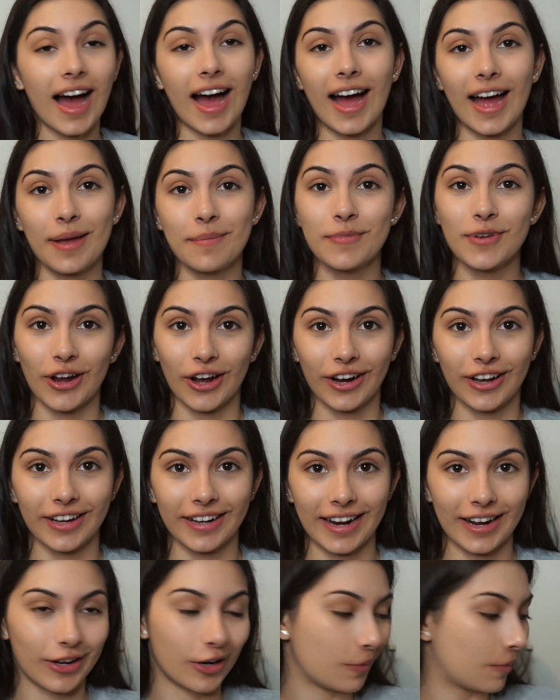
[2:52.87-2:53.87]
I'm not
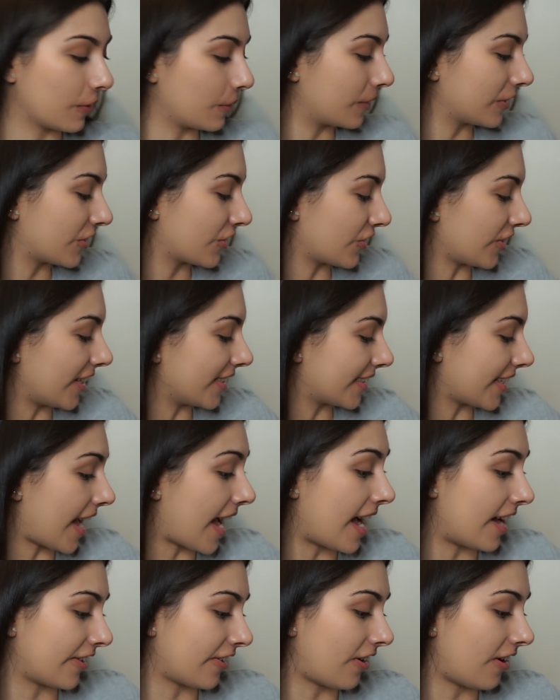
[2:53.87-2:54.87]
good at coping with stress
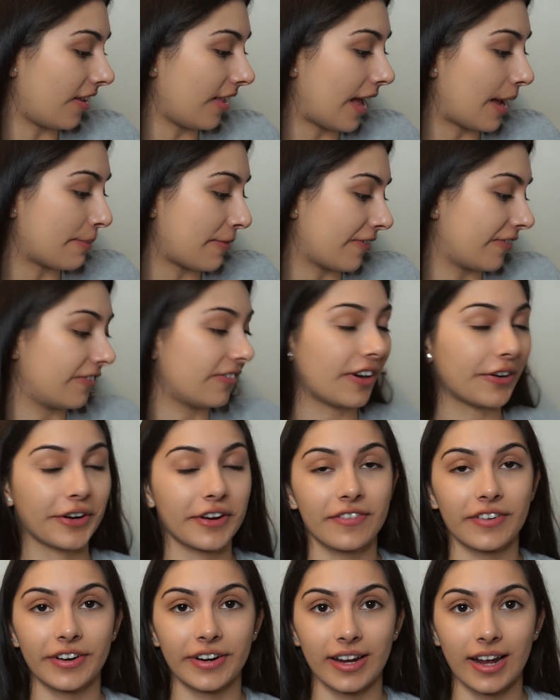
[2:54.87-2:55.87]
at all. I'm a
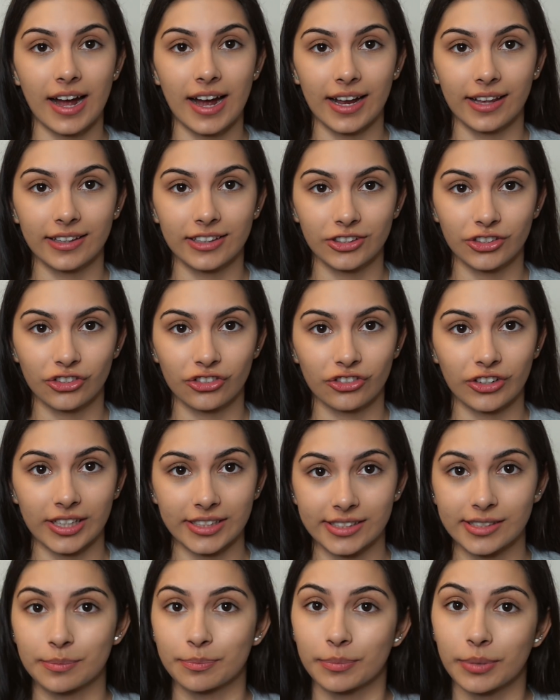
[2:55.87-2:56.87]
very, very highly
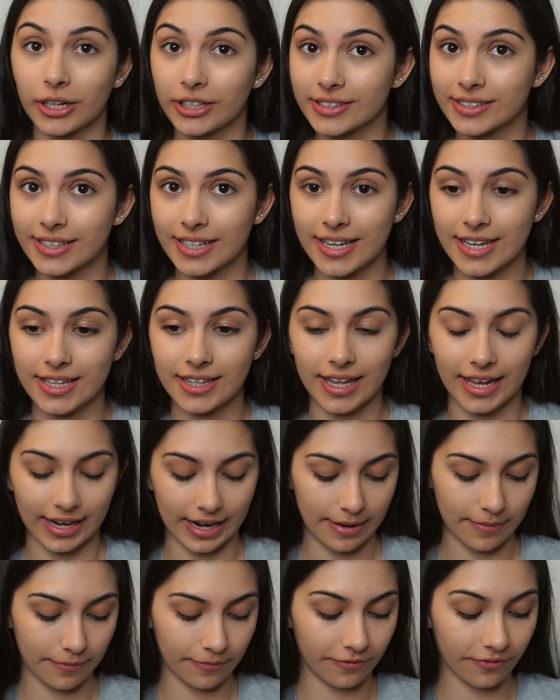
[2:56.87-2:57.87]
stressed person. Like
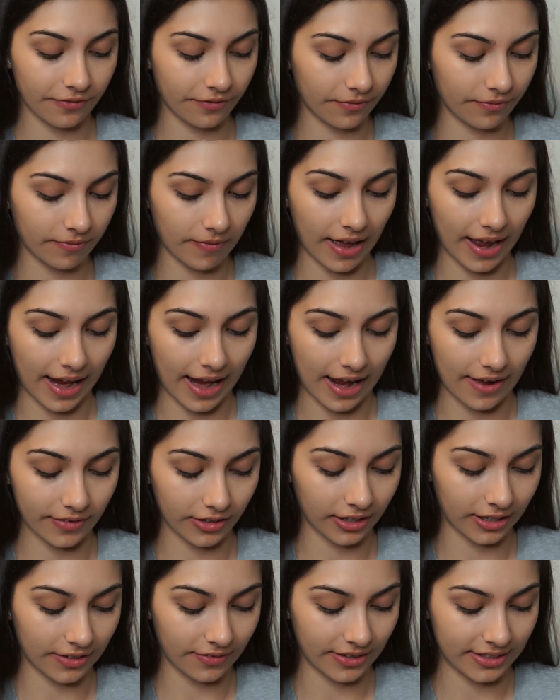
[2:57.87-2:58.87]
I'm I have a lot of